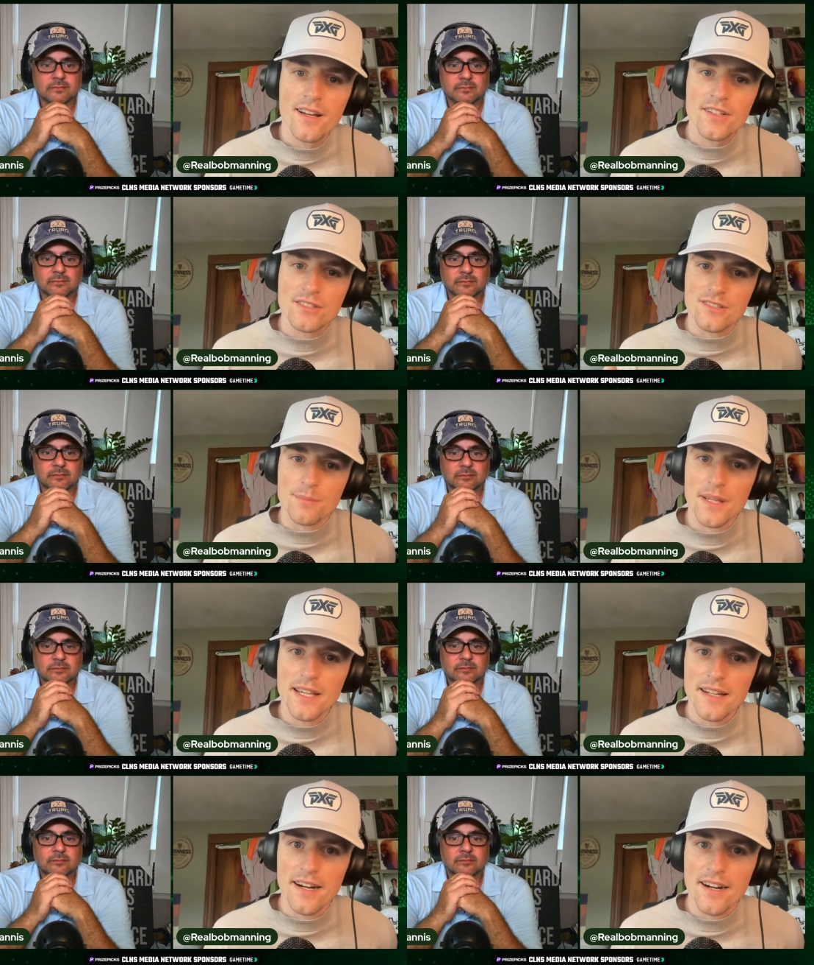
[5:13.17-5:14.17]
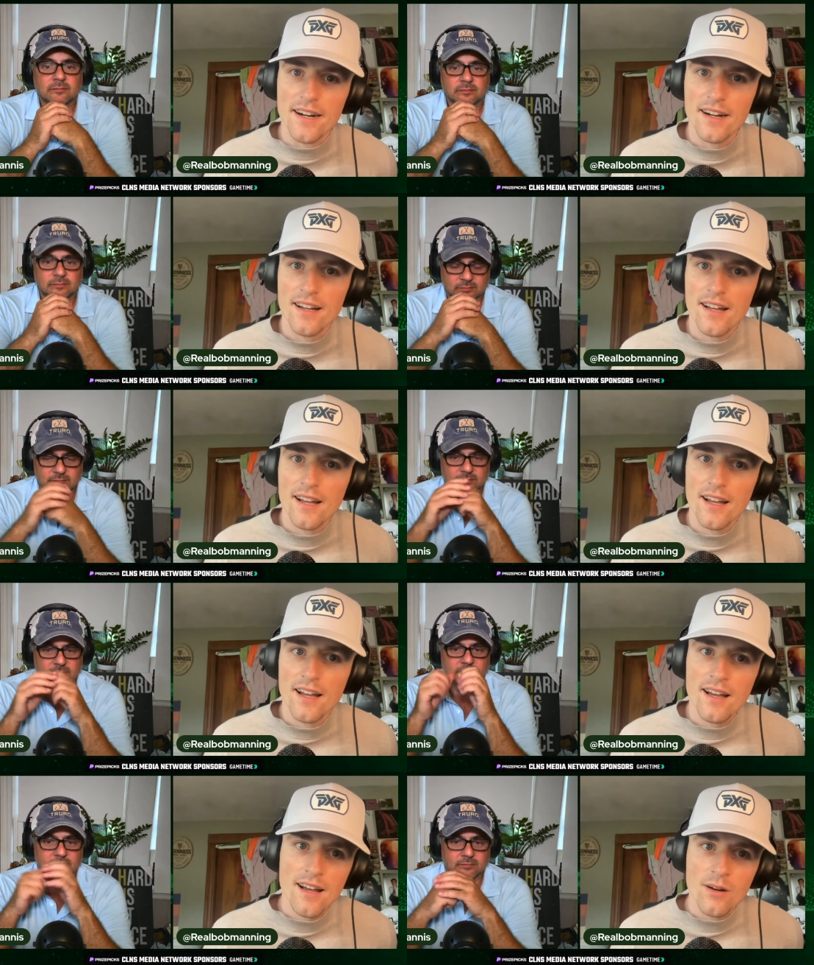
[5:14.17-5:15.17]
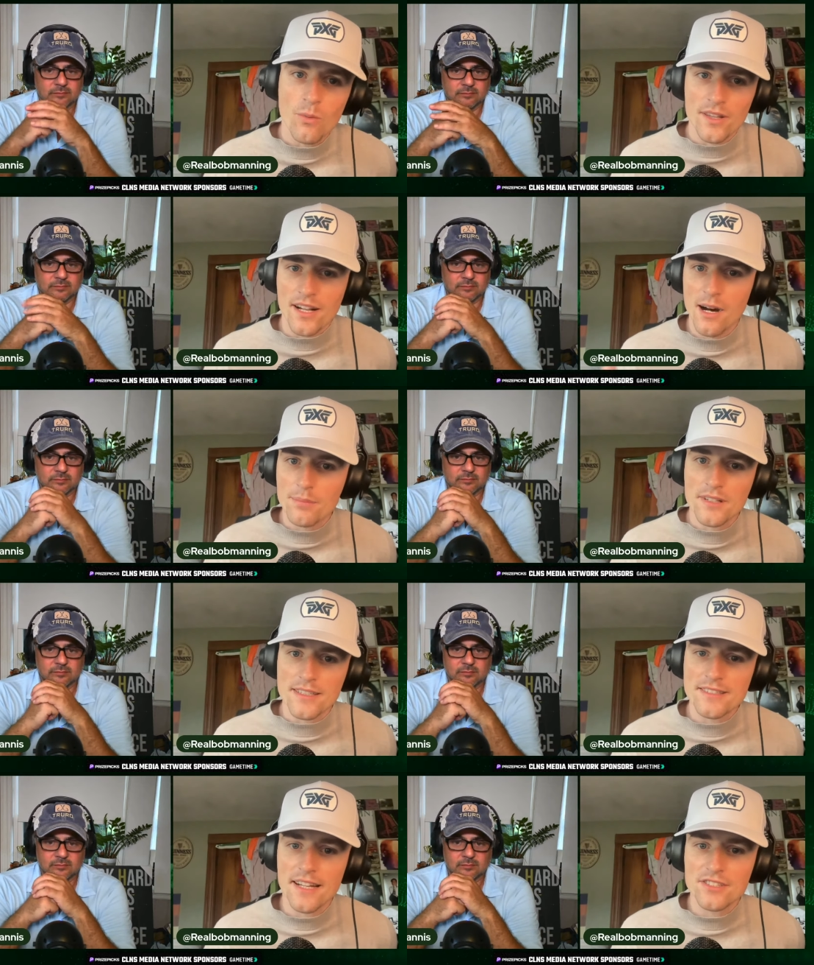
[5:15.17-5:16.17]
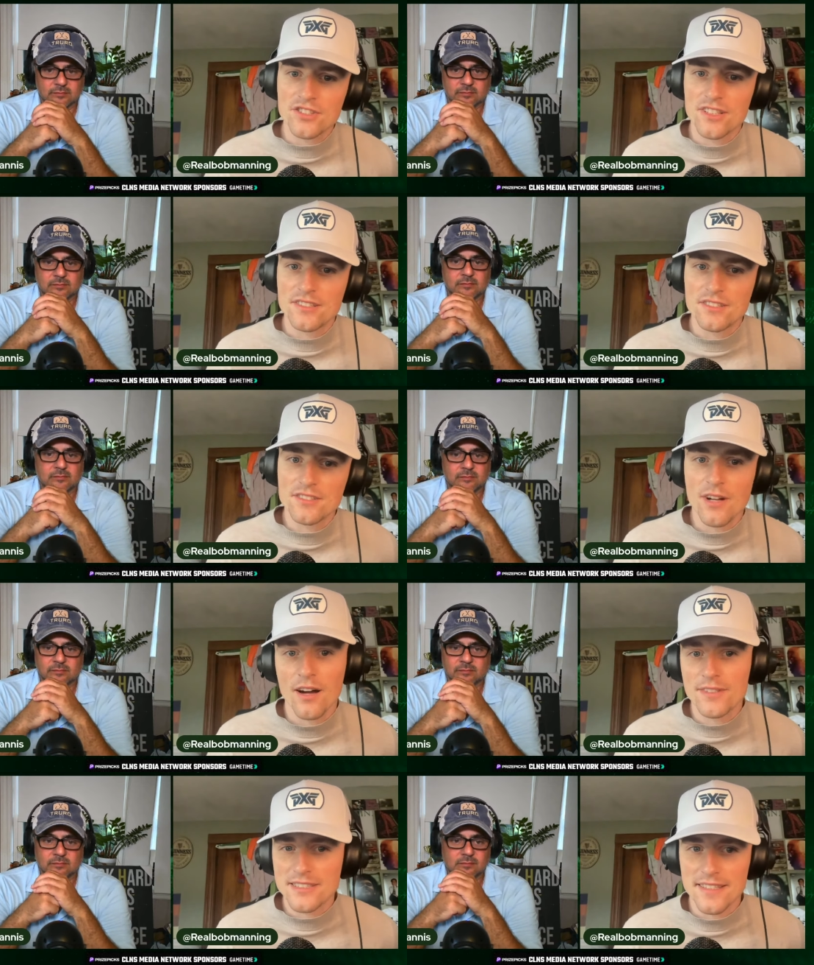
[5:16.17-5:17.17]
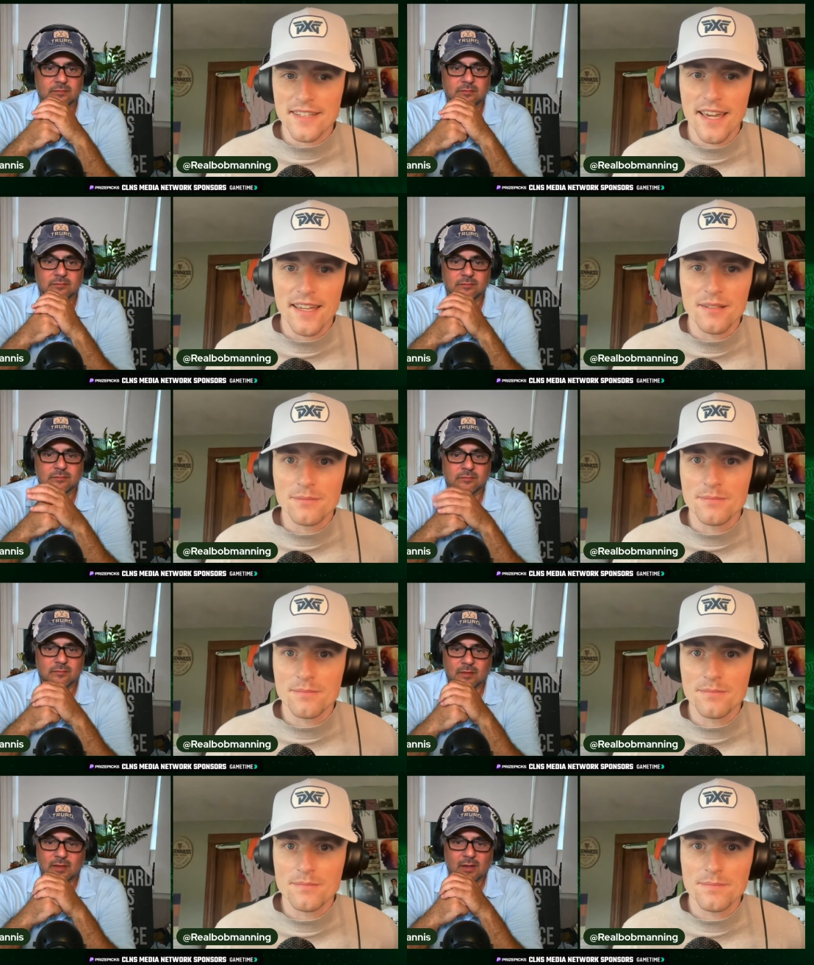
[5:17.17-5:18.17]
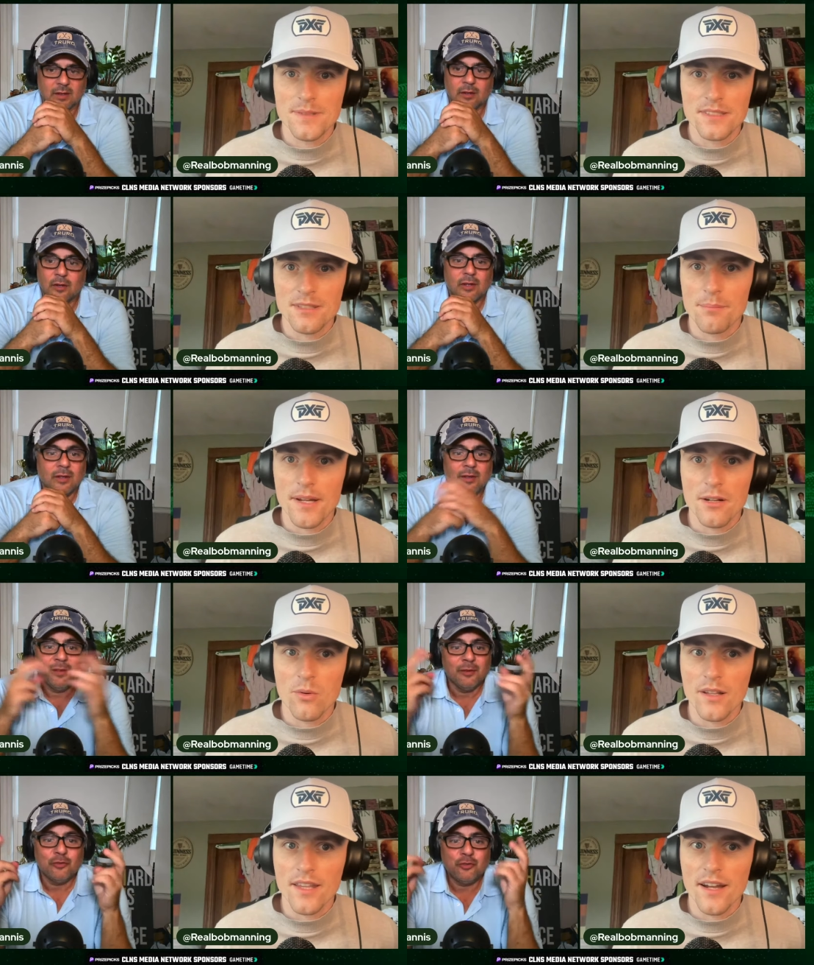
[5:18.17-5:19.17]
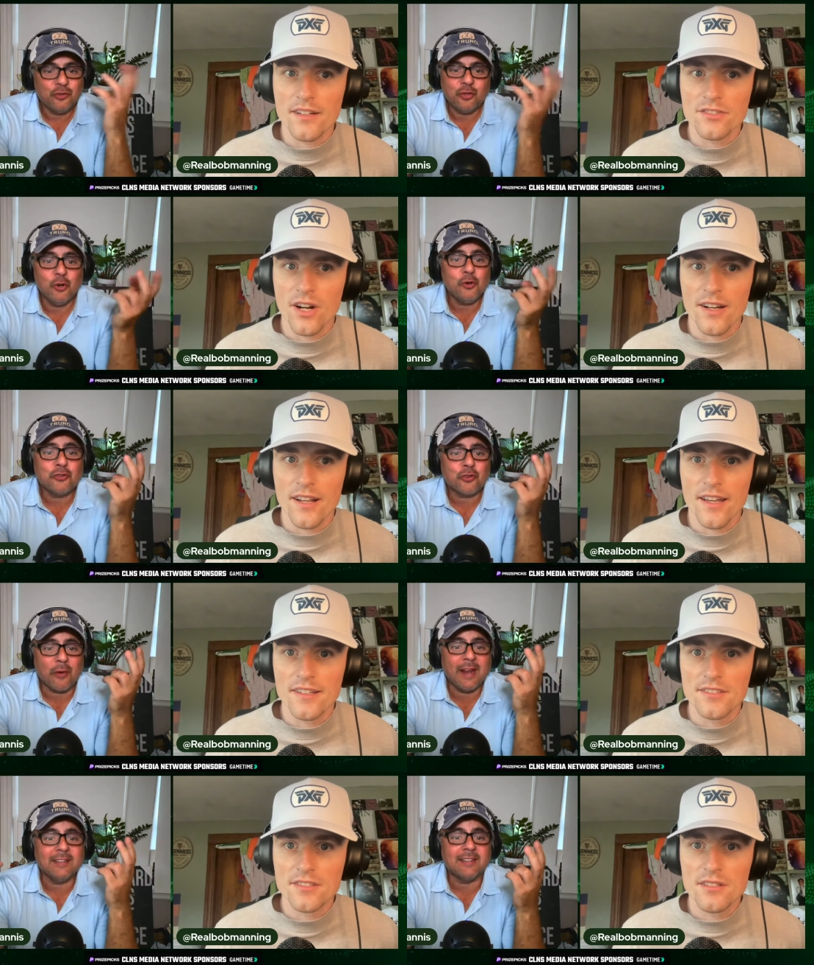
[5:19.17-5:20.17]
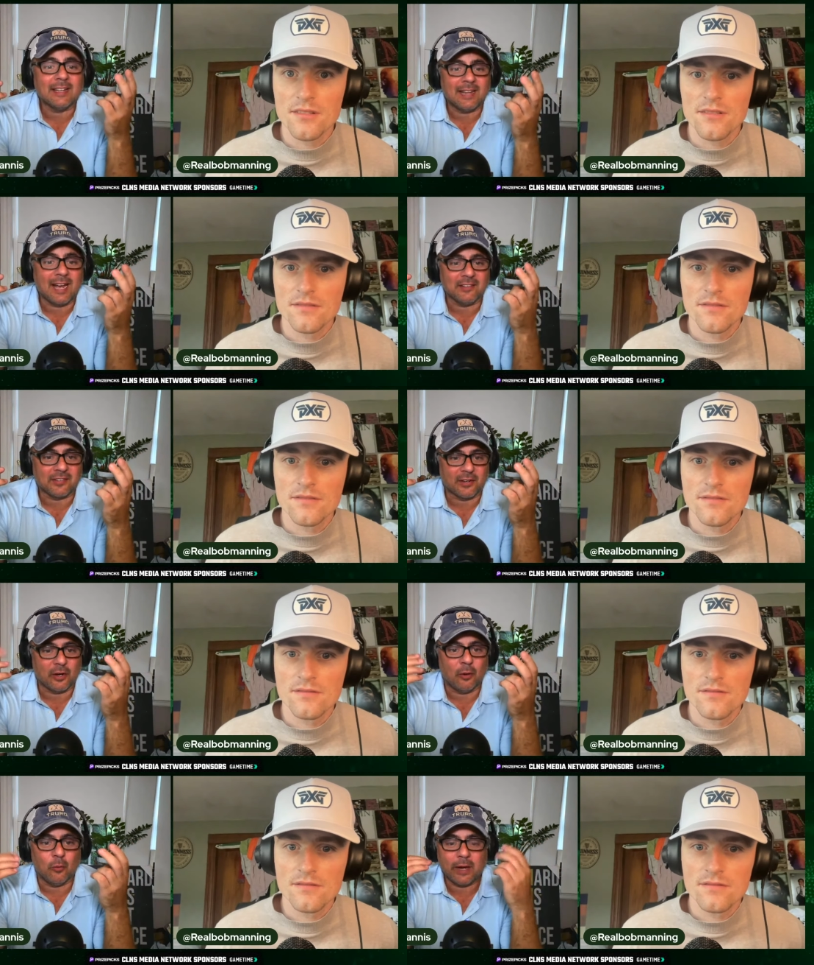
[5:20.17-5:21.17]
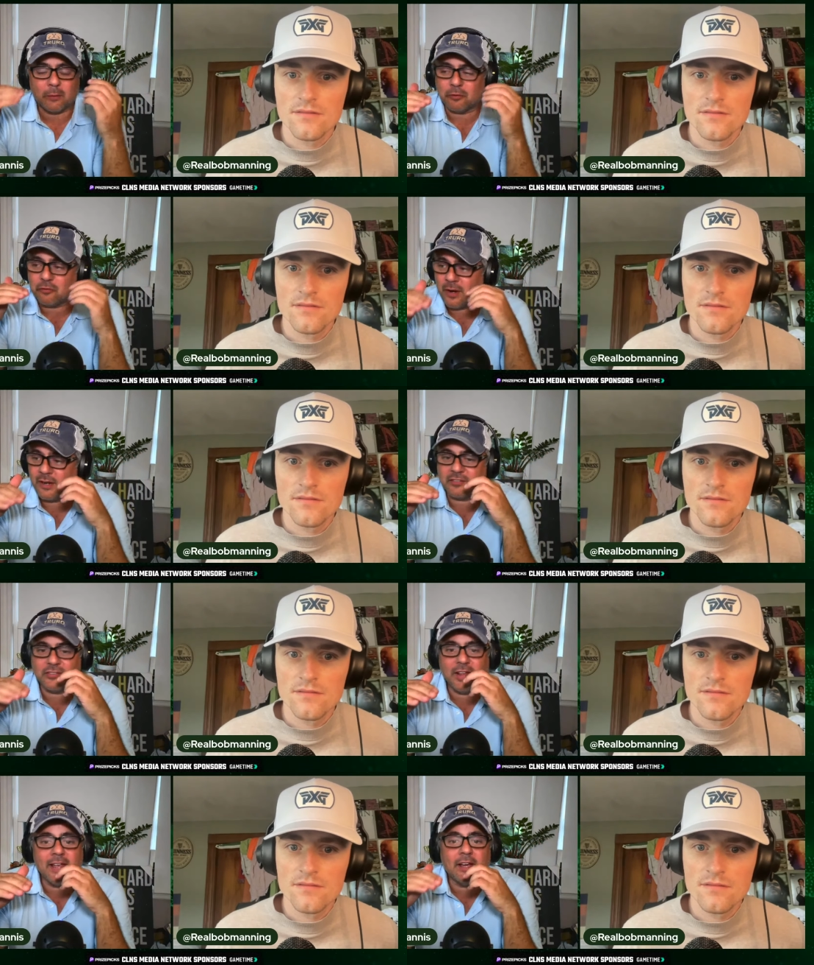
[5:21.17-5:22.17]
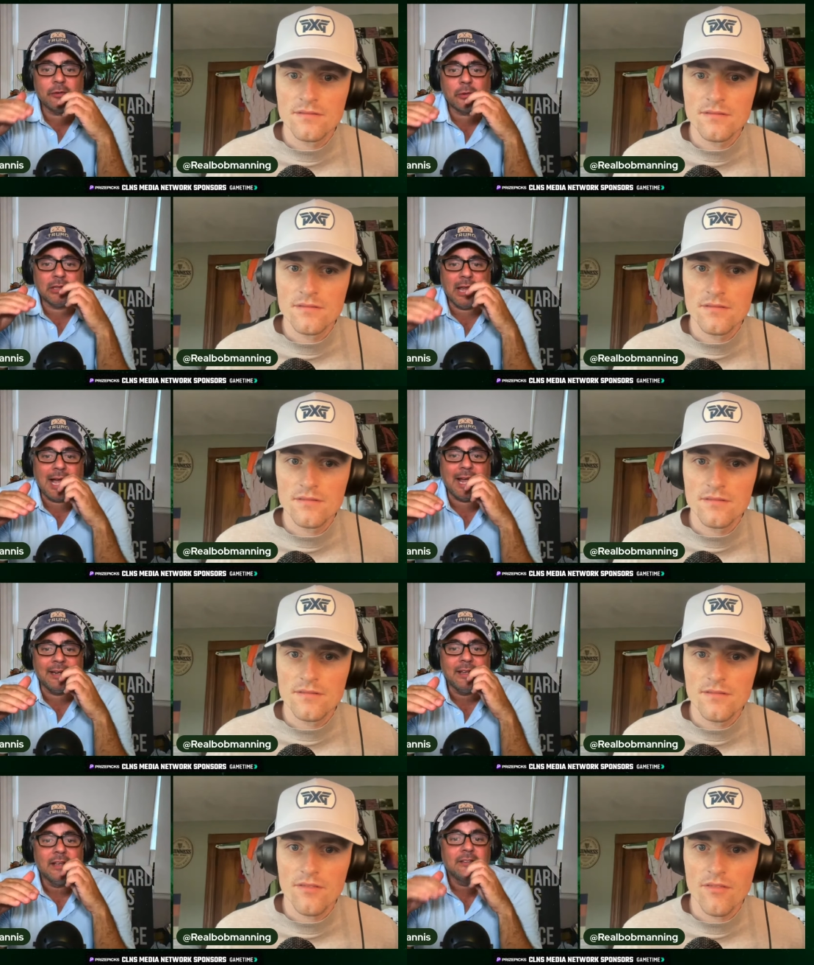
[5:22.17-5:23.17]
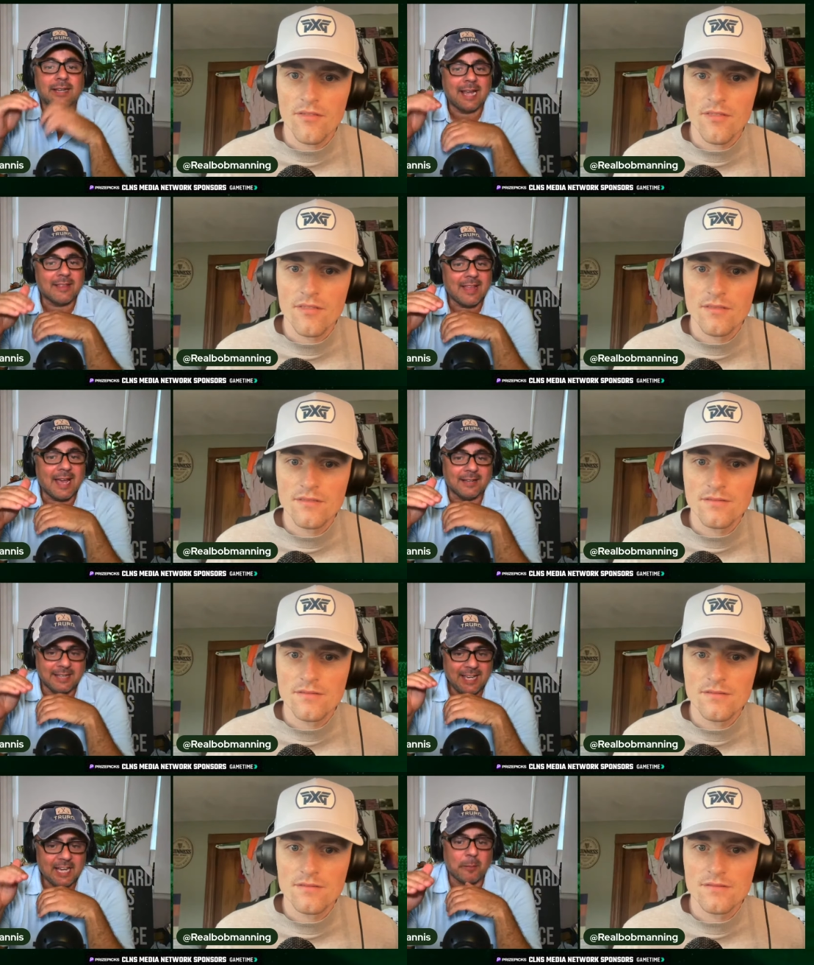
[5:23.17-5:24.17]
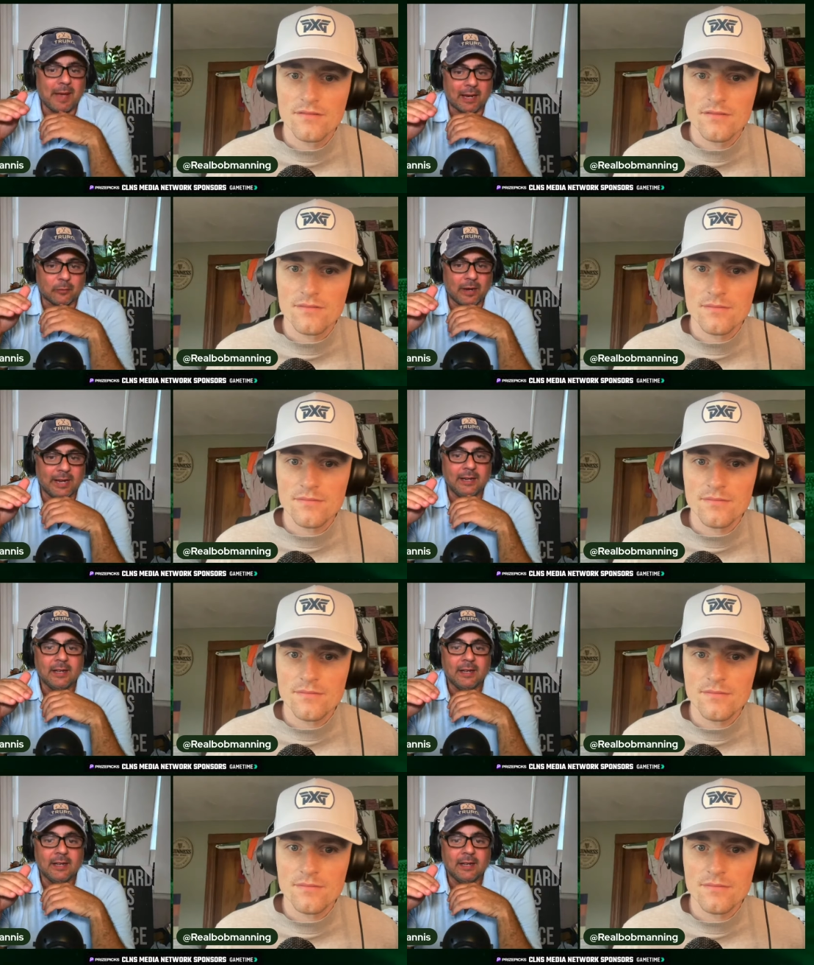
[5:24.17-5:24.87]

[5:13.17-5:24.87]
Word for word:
Speaker 1: to repeater with a couple extensions. Obviously, Tatum is the big one there.
Speaker 2: Two his. trade deadlines ago, Wick was trying to stay under a line to get that kickback, right?